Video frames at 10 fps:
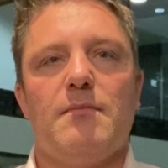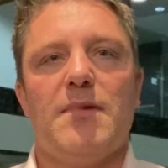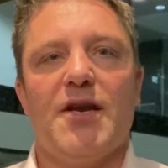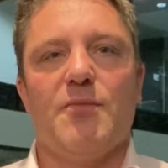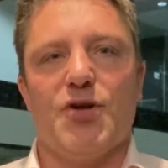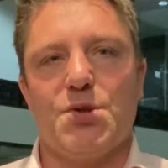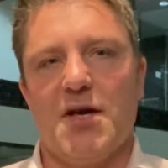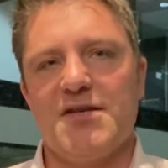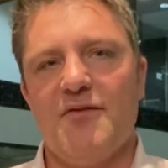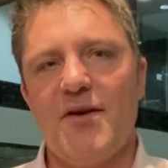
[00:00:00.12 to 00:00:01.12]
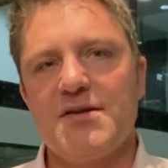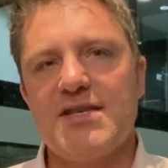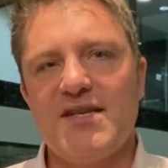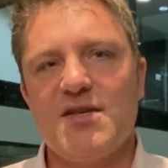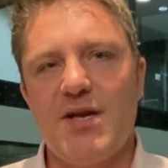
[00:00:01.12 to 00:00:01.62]
Yeah, good morning, traders. I think
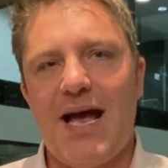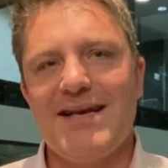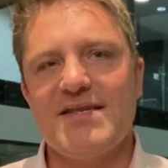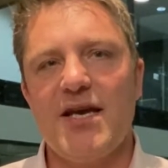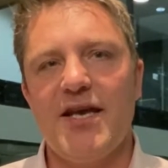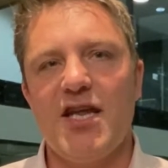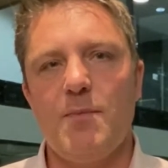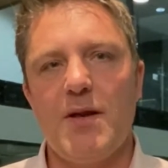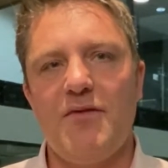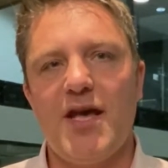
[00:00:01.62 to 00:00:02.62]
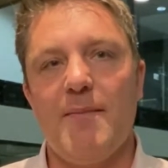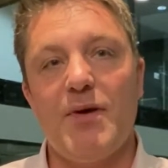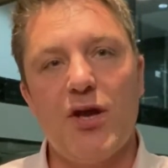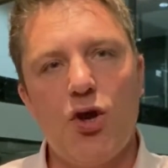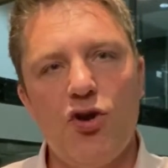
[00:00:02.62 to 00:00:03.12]
sentiment has taken a bit of a hit,
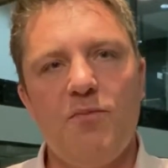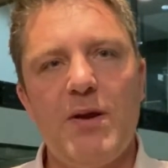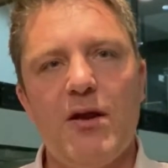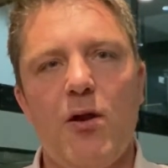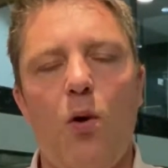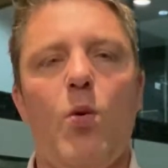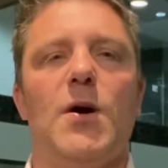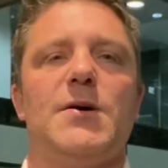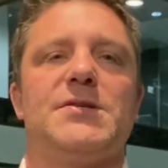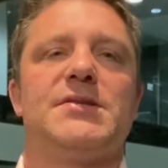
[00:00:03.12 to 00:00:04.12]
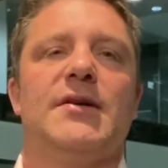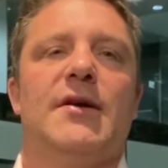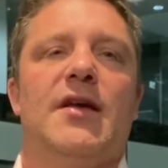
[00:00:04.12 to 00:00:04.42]
but it could have been a lot worse.